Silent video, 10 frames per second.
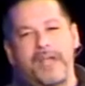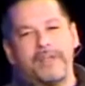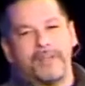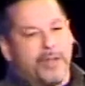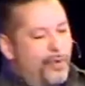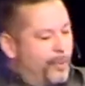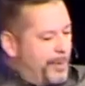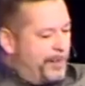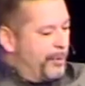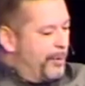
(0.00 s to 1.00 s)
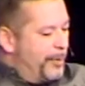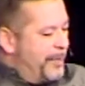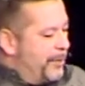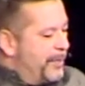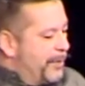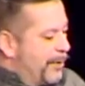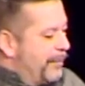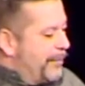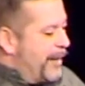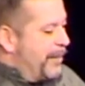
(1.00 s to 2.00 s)
days of Noah. People are going to be doing their
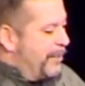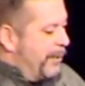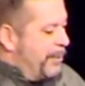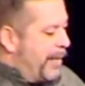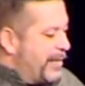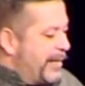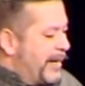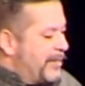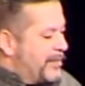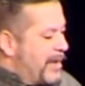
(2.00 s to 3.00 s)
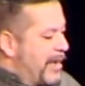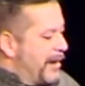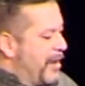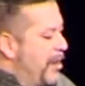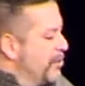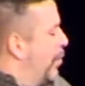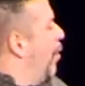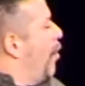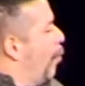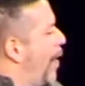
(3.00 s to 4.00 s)
own thing and rebelling against God. So
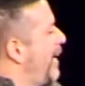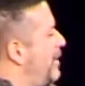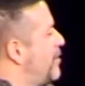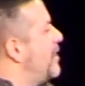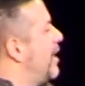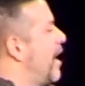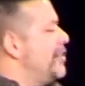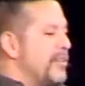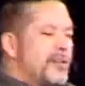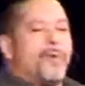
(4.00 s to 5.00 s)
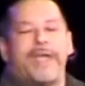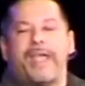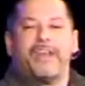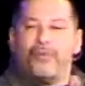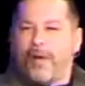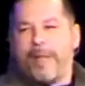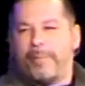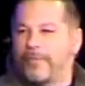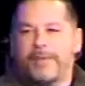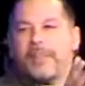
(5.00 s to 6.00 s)
why doesn't God just go ahead and
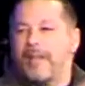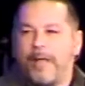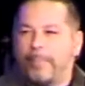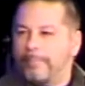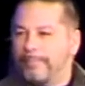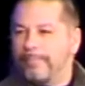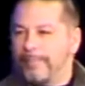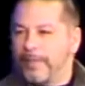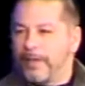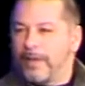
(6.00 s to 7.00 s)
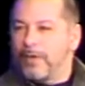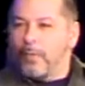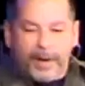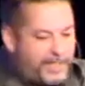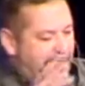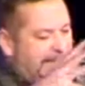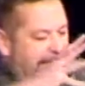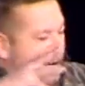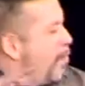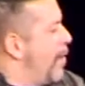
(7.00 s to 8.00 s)
wrap everything up? Why does he
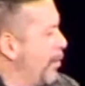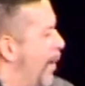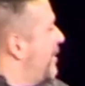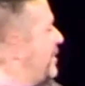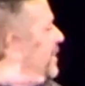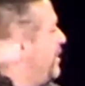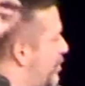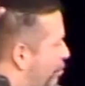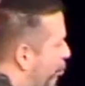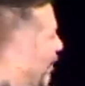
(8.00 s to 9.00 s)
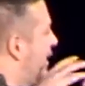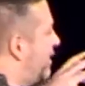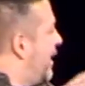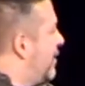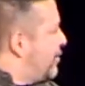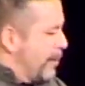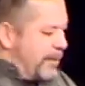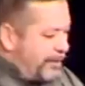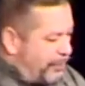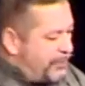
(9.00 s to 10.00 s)
let it go on? Why doesn't he just bring things to a
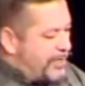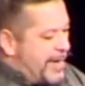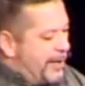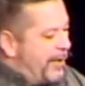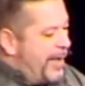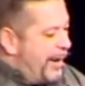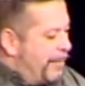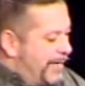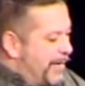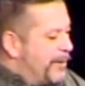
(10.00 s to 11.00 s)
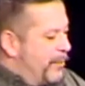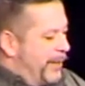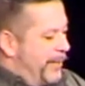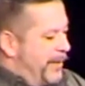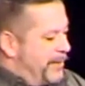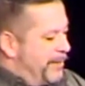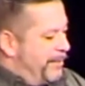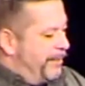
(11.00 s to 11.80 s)
conclusion now and be done with it?